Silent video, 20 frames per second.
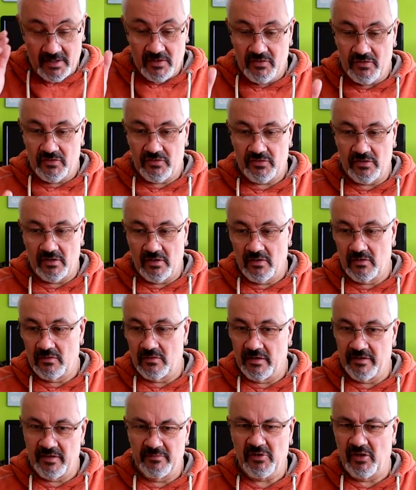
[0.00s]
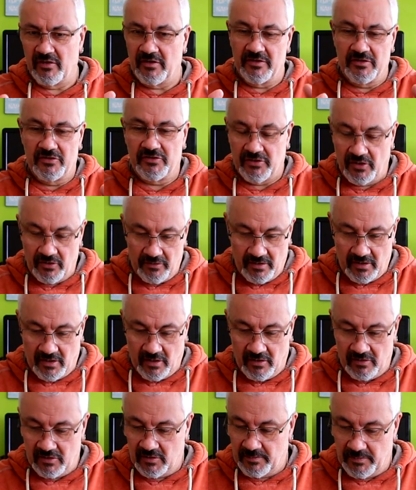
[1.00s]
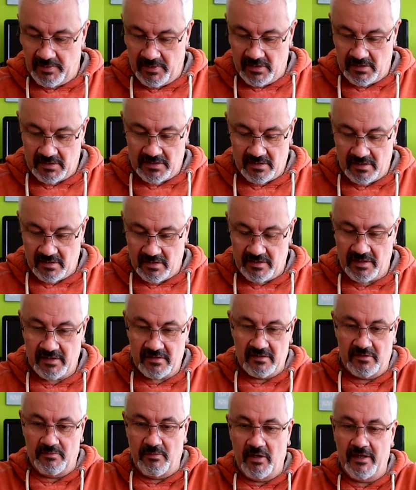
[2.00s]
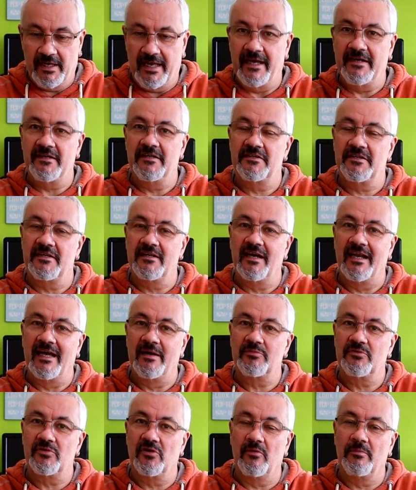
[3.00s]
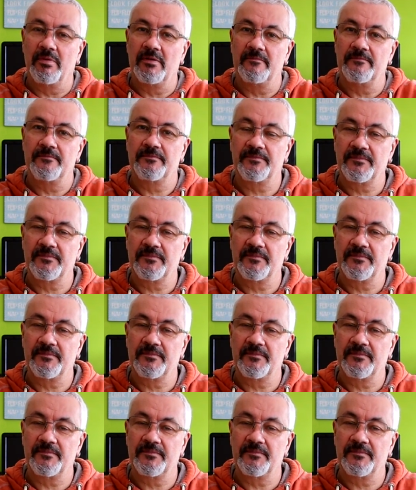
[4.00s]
So, and I'm not going to show you guys, but this is my editing laptop.